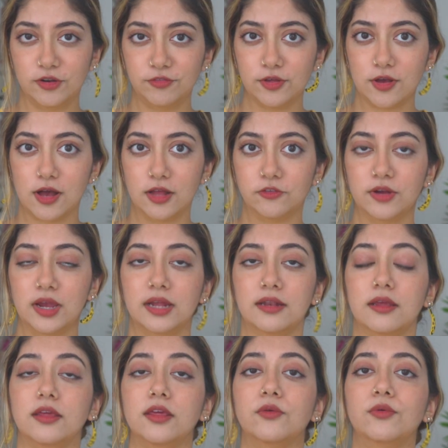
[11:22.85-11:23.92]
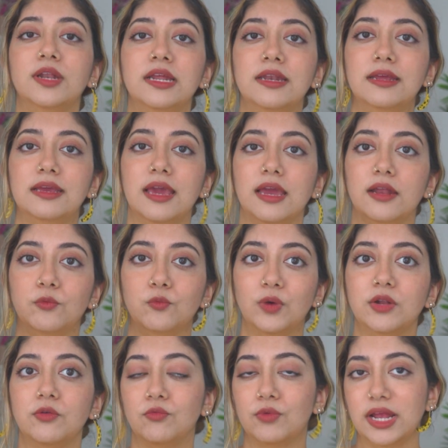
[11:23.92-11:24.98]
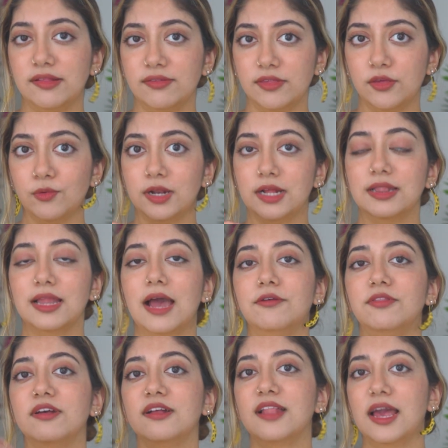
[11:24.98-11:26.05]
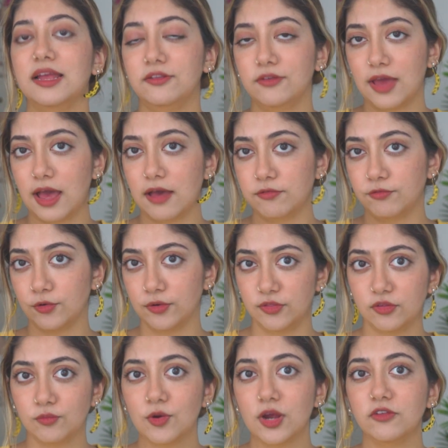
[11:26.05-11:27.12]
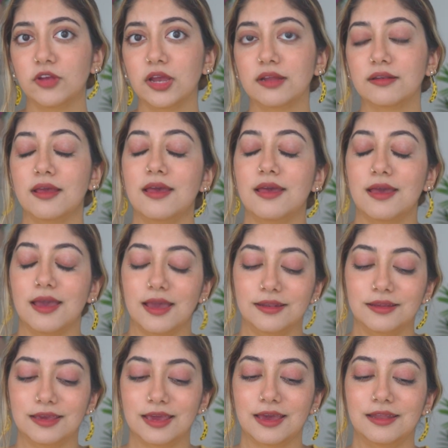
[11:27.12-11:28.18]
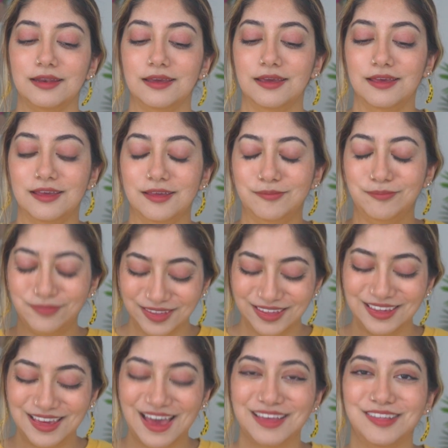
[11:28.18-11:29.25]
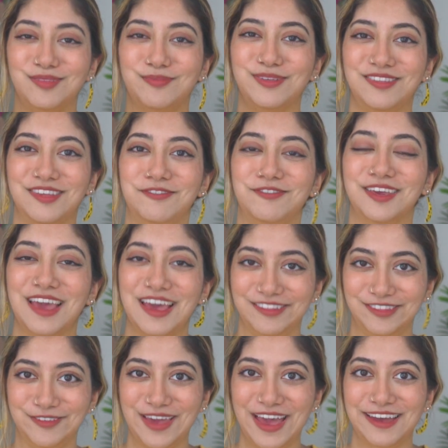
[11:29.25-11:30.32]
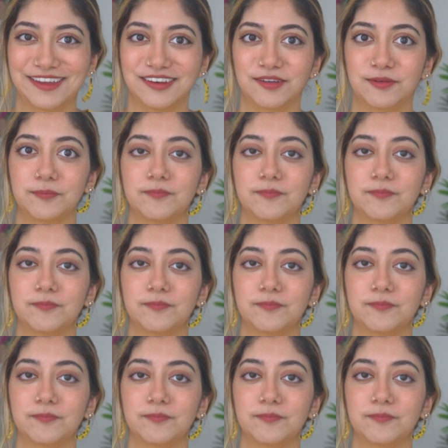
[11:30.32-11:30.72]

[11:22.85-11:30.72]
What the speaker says: of the contract, you would indicate what rights you would allow the client to have for this project, and again, be as specific as you can.